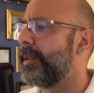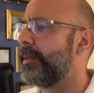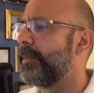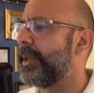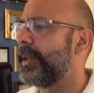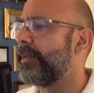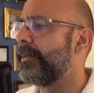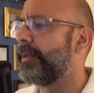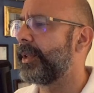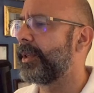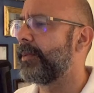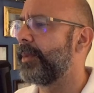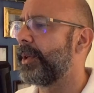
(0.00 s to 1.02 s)
Being a
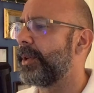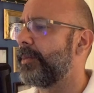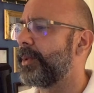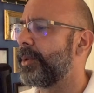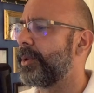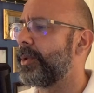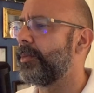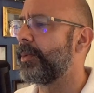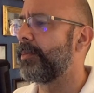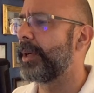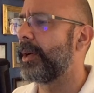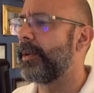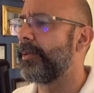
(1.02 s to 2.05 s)
victim becomes her
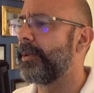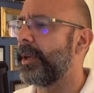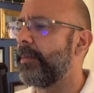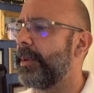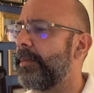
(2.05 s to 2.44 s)
superpower for keeping